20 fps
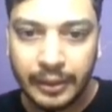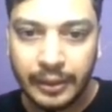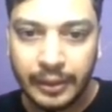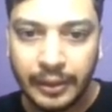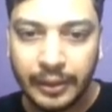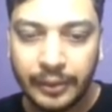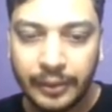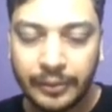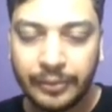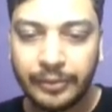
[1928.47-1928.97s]

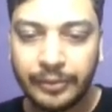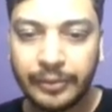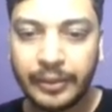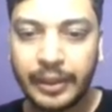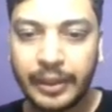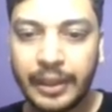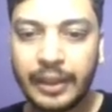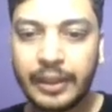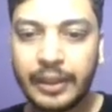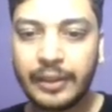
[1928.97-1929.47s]
if
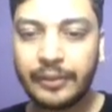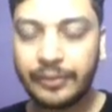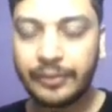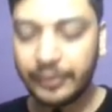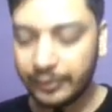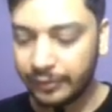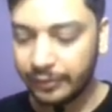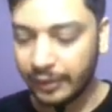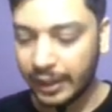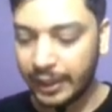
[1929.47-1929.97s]
we
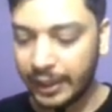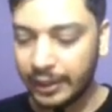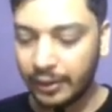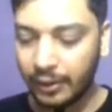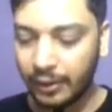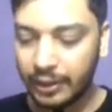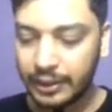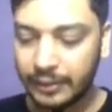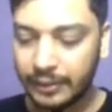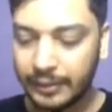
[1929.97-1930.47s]
find
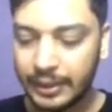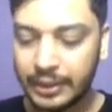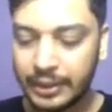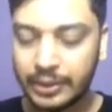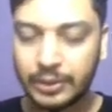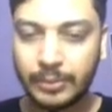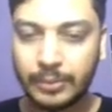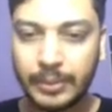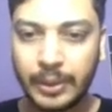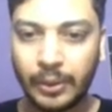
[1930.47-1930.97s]
all the values
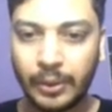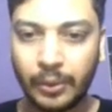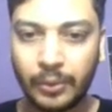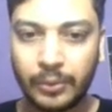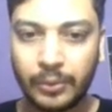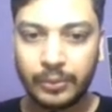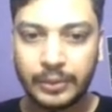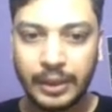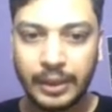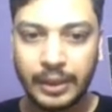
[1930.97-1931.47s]
to be true,
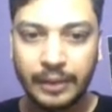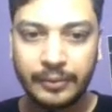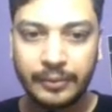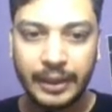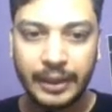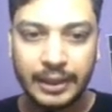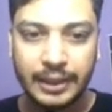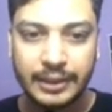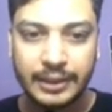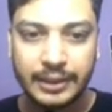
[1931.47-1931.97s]
then we
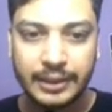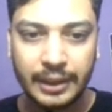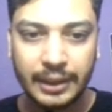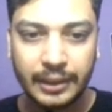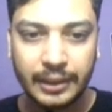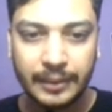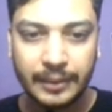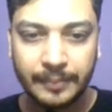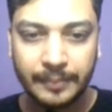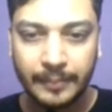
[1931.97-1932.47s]
can
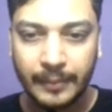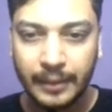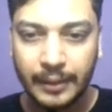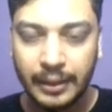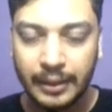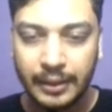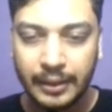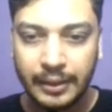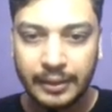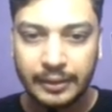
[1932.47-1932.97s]
say
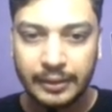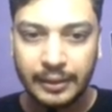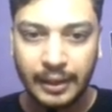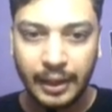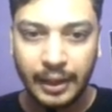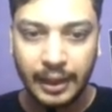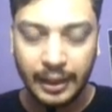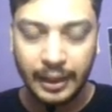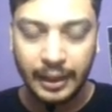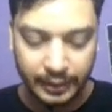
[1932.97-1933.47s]

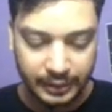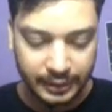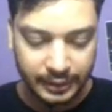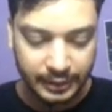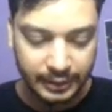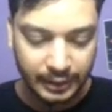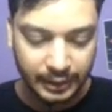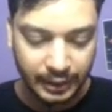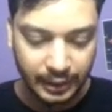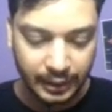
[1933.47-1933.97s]
that
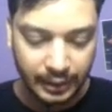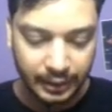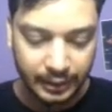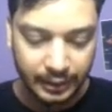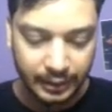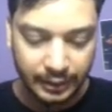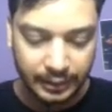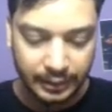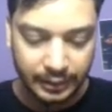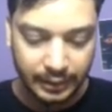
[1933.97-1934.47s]

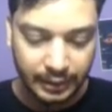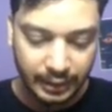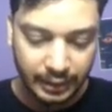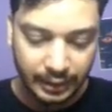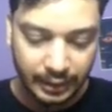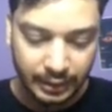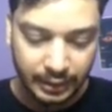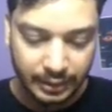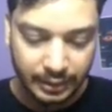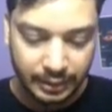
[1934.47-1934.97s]
set
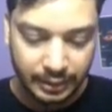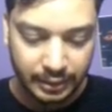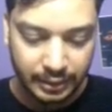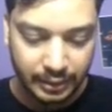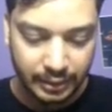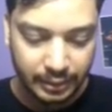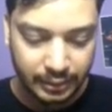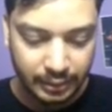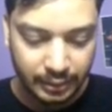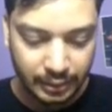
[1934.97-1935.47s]
age
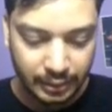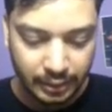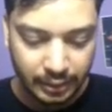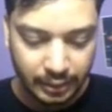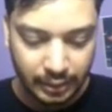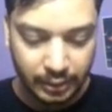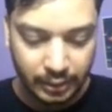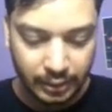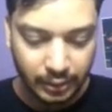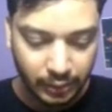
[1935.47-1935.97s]

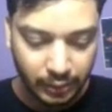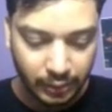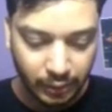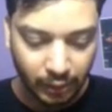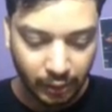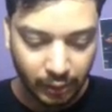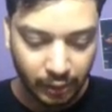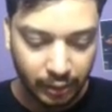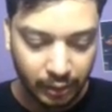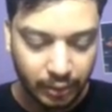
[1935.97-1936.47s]

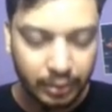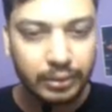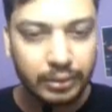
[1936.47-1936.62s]
draw